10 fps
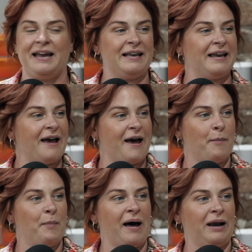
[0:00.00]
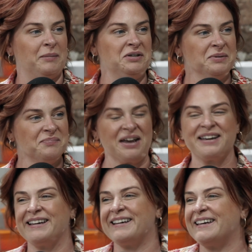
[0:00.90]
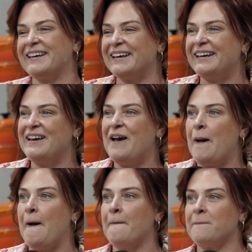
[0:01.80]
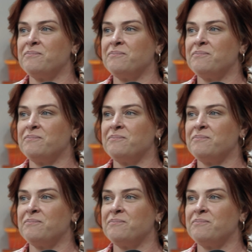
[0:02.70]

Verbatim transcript: in uh, a parliament. Mm, yeah, yeah.